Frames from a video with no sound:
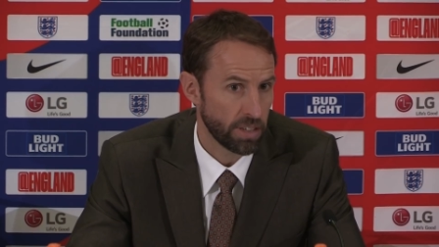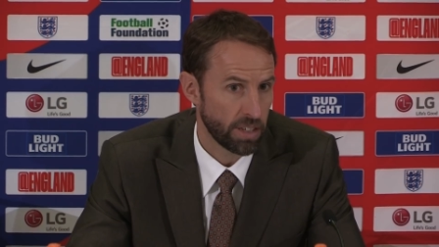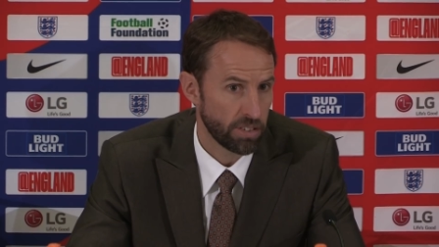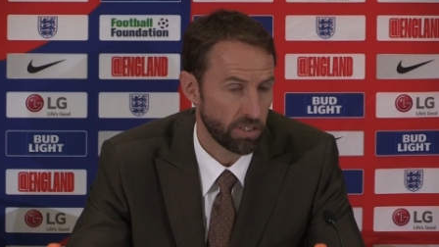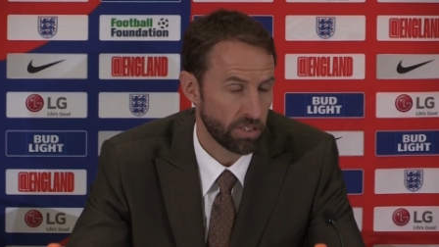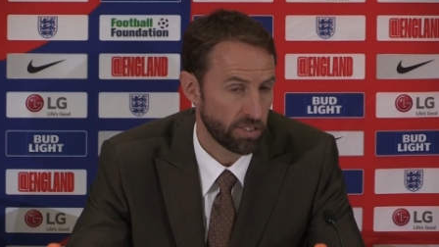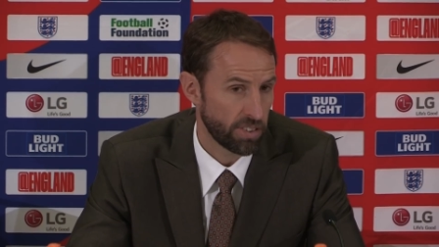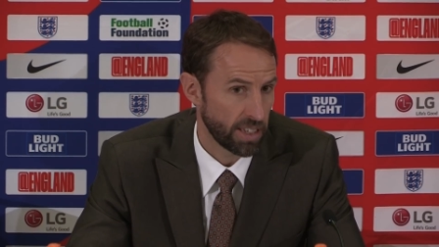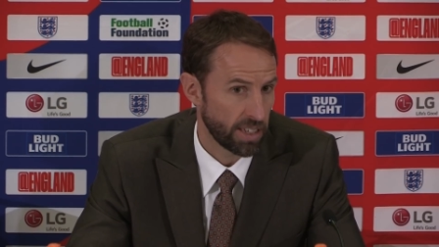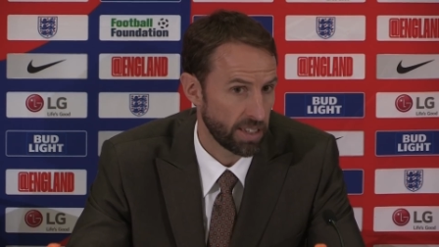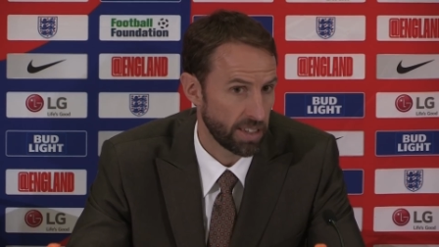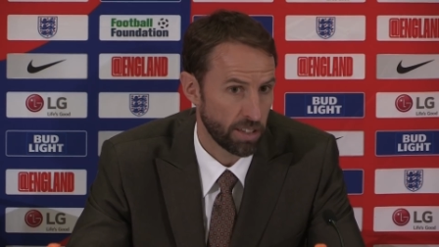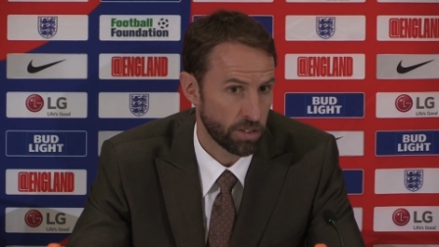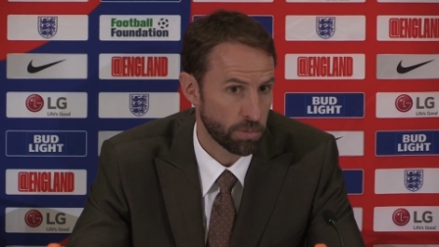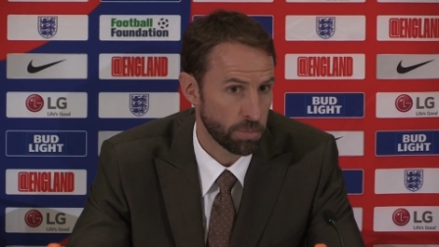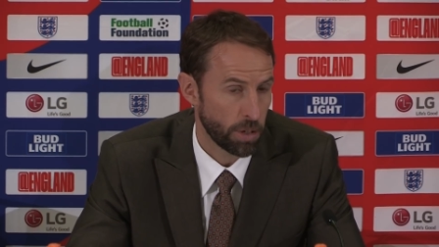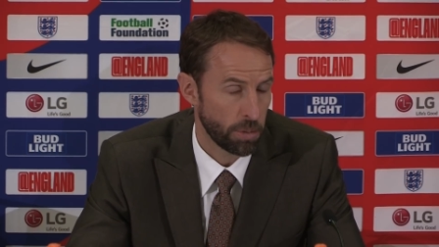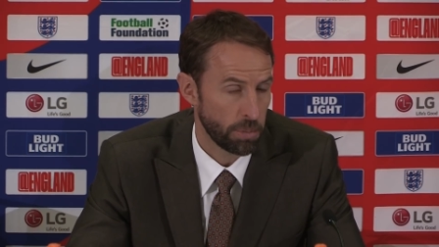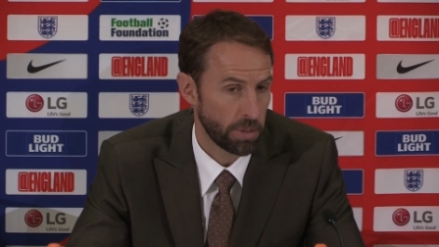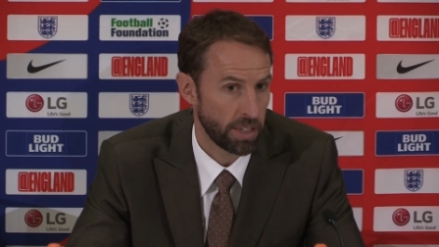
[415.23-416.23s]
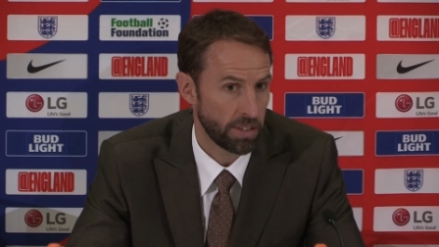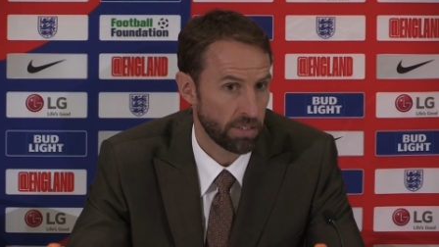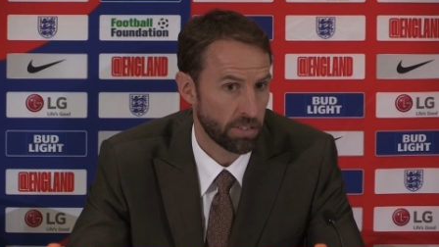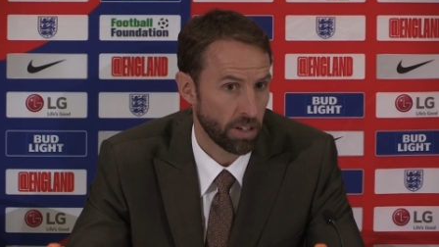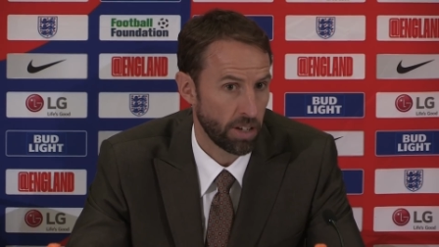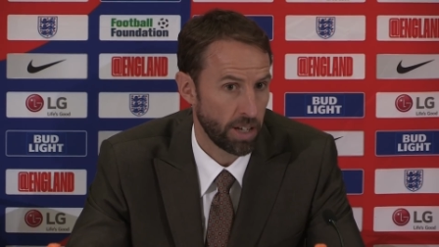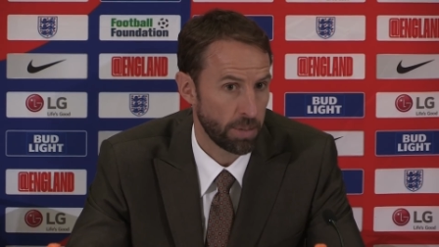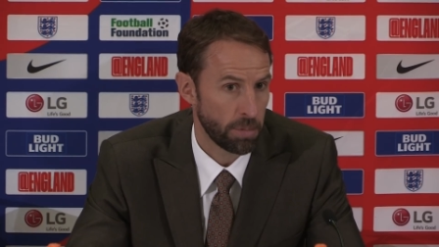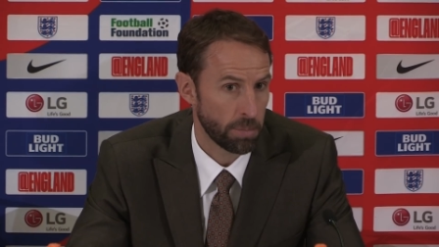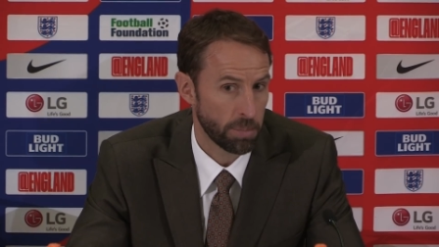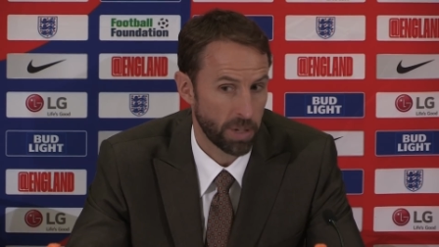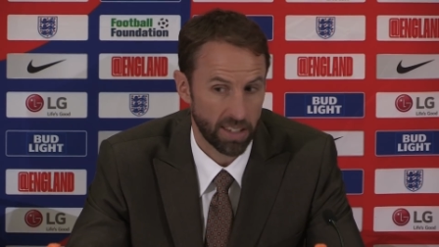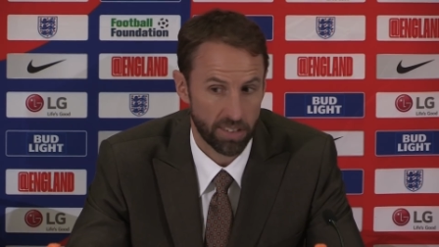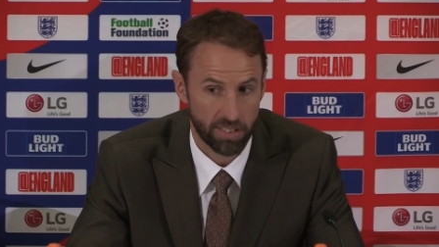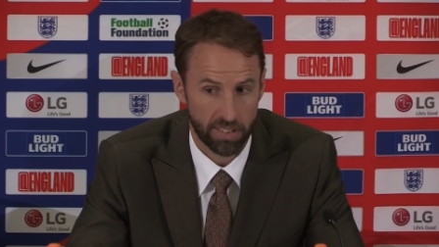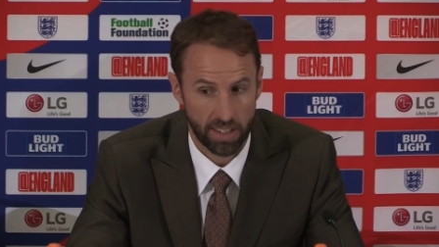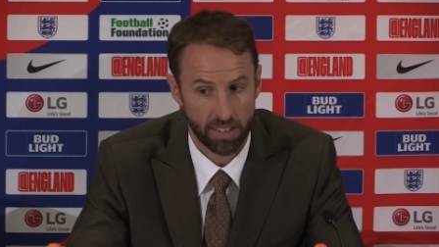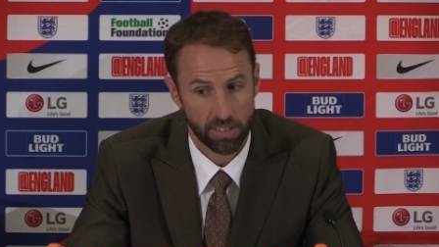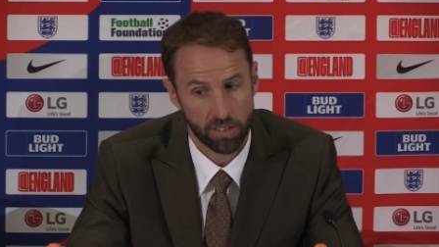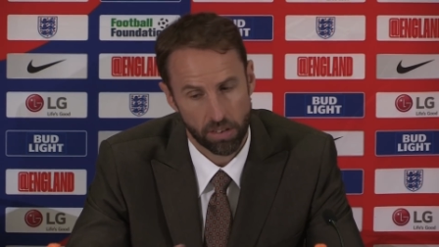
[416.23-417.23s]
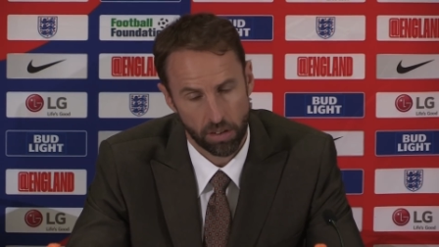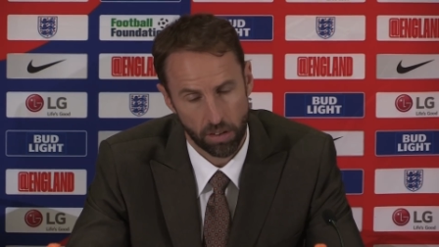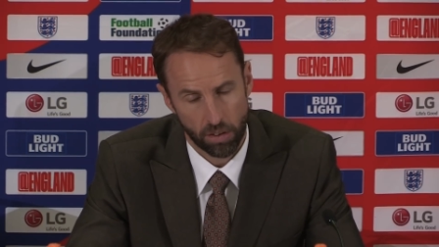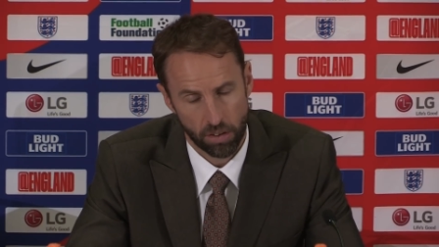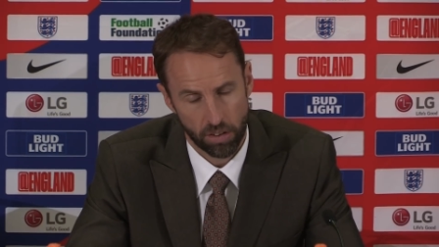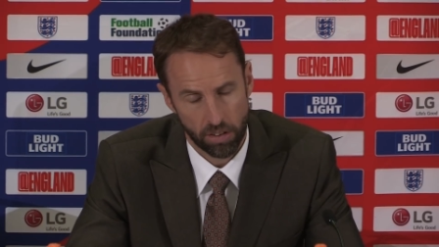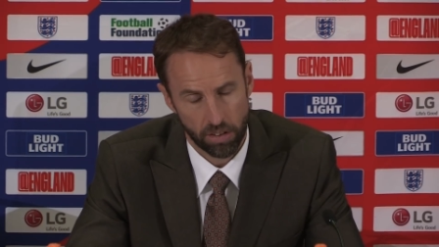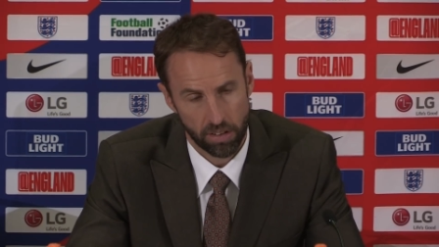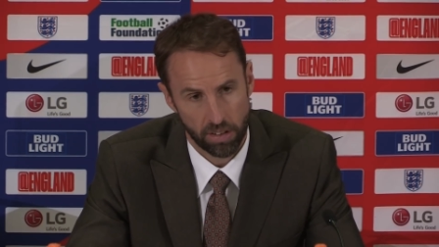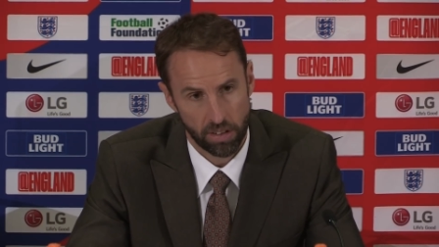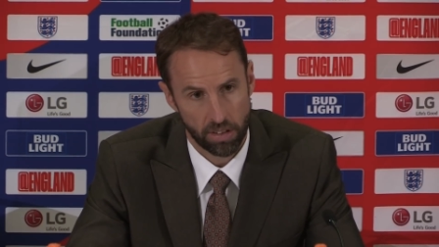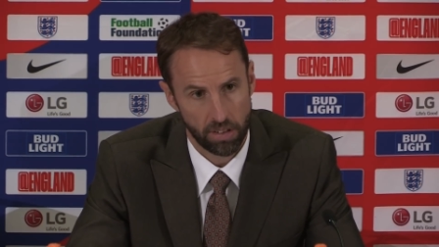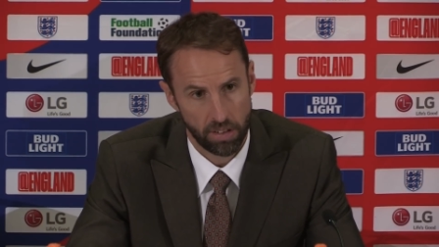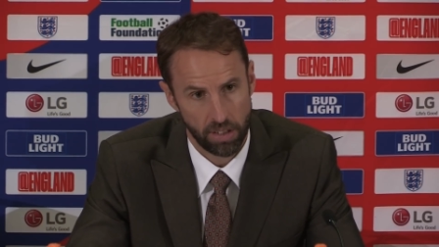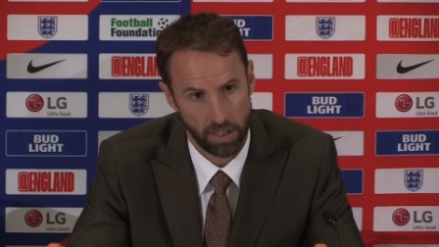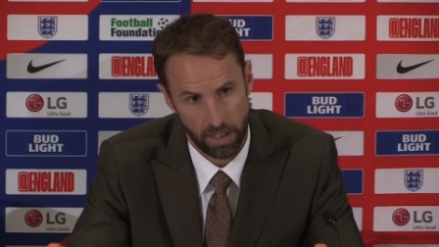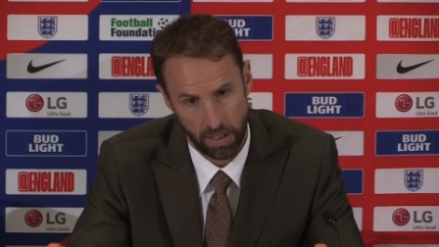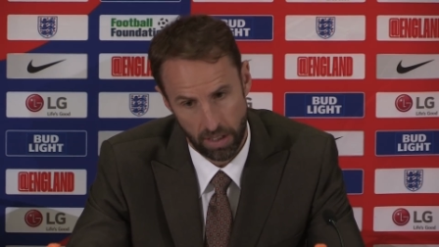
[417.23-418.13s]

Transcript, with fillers: I just think at this moment in time it makes sense to look at the,